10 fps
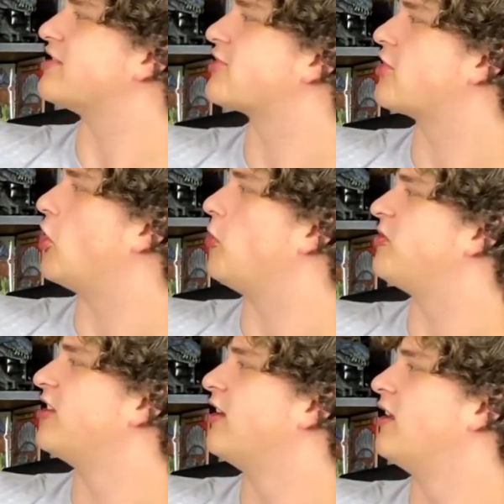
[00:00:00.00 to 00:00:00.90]

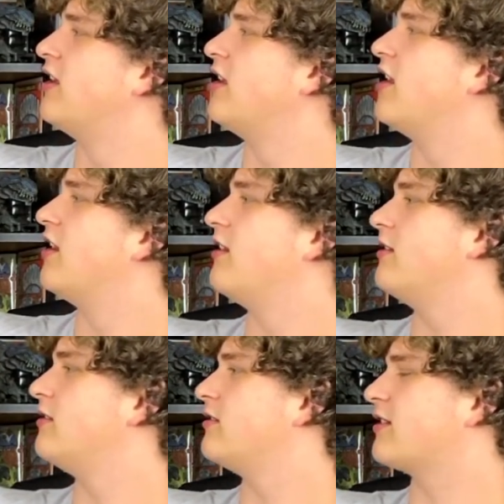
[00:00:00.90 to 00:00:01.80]
sculpt.
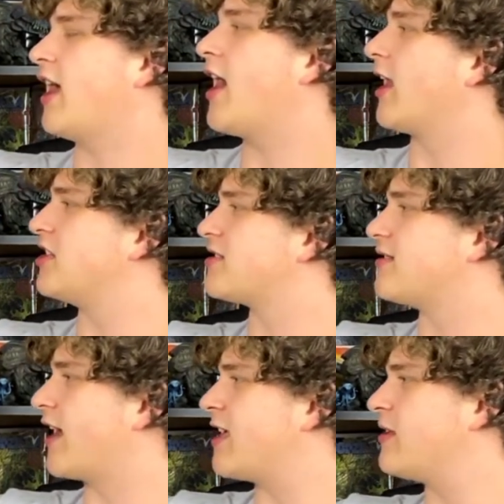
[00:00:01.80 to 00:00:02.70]
God,
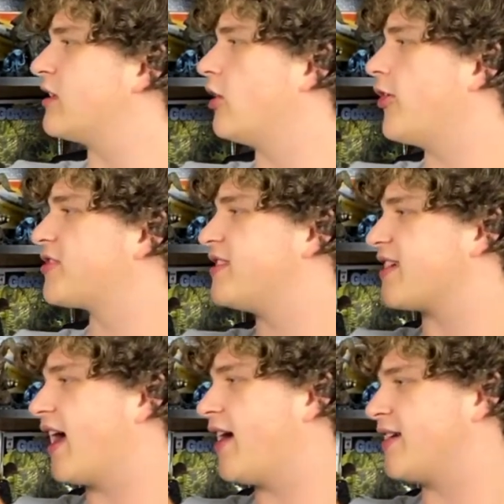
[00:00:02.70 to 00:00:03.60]
I keep getting lost in these
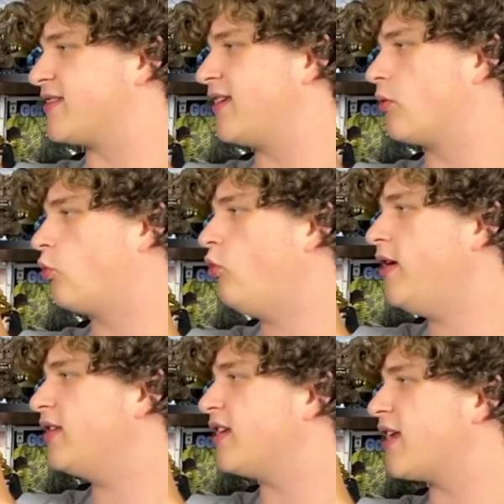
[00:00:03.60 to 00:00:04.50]
eyes. They did a
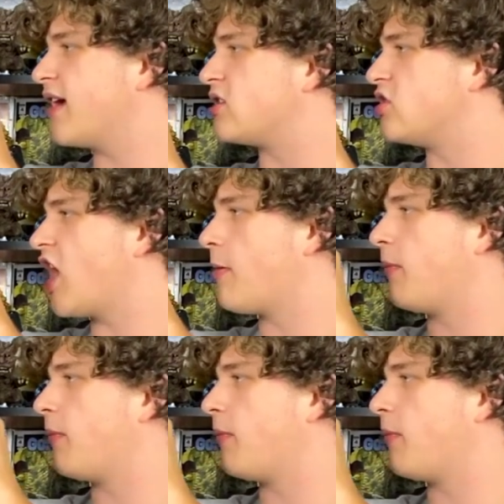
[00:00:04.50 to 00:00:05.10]
really nice job at